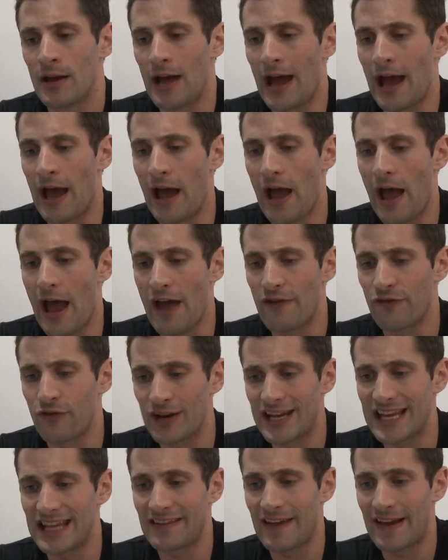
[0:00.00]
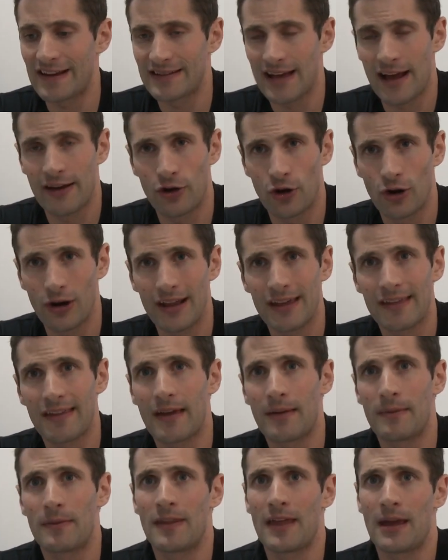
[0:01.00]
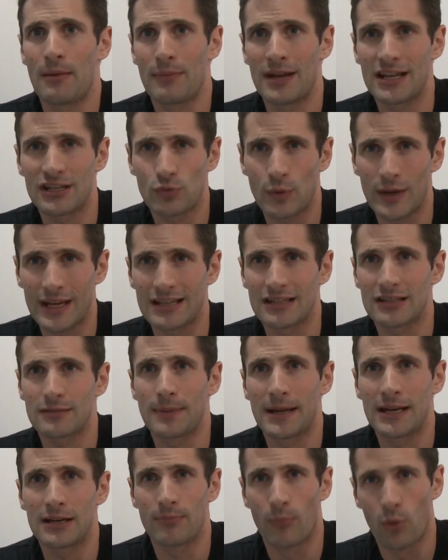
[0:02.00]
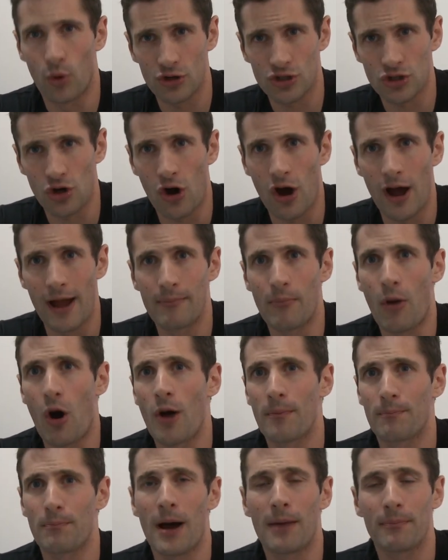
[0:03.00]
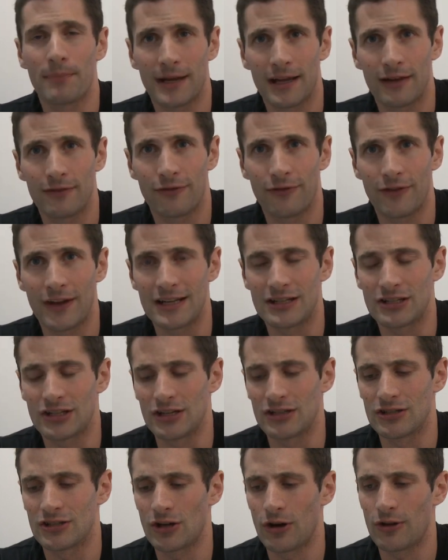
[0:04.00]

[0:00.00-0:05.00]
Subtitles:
If we get that done early, then that means we can spend more time on pumping in features.